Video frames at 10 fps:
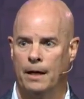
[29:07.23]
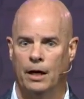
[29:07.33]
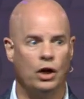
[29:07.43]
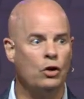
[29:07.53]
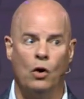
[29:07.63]

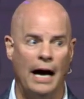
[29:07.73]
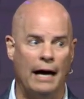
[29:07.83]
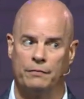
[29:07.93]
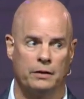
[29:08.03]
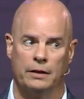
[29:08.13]
You don't
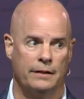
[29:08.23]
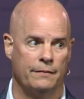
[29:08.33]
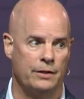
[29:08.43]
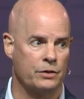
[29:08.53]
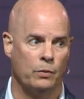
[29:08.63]
have to live
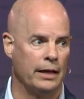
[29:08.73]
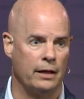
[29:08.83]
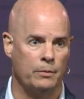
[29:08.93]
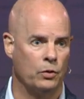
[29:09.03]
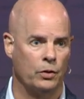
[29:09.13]
this way
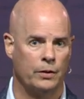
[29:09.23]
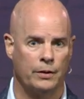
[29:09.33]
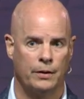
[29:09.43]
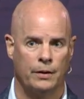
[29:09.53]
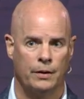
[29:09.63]
anymore
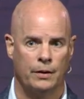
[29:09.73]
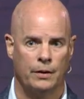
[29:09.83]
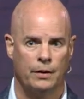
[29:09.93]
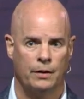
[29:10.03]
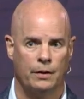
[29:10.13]

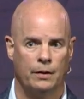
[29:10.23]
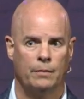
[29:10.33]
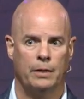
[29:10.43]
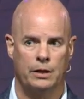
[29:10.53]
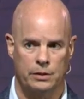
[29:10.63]

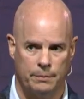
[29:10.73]
because the